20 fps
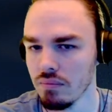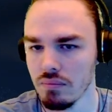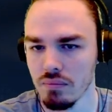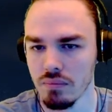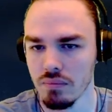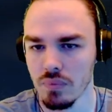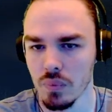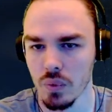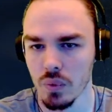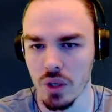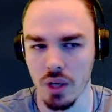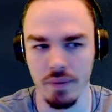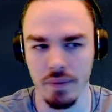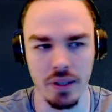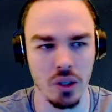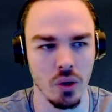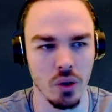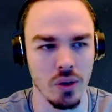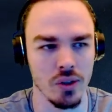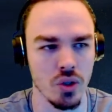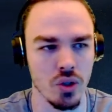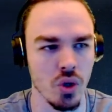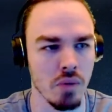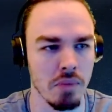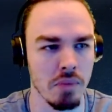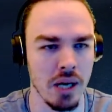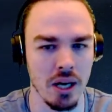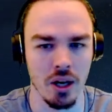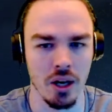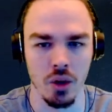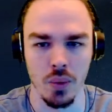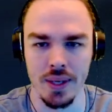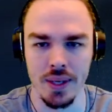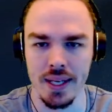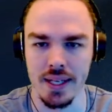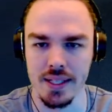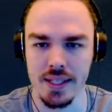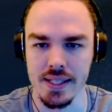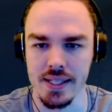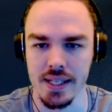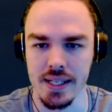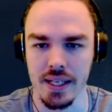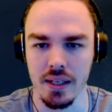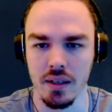We're not going to be loyal to a monarch we can't see.